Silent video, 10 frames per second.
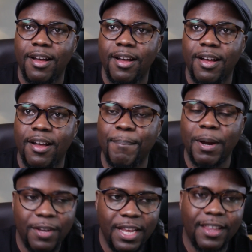But on
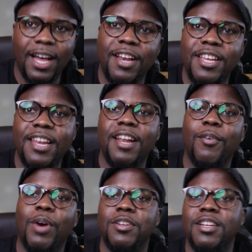the other hand, Nyerere
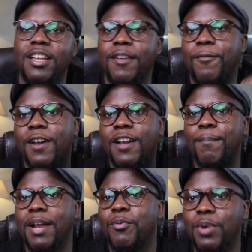was on a different
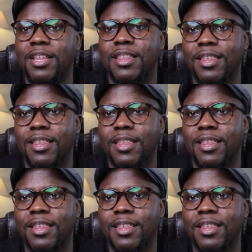bandwidth.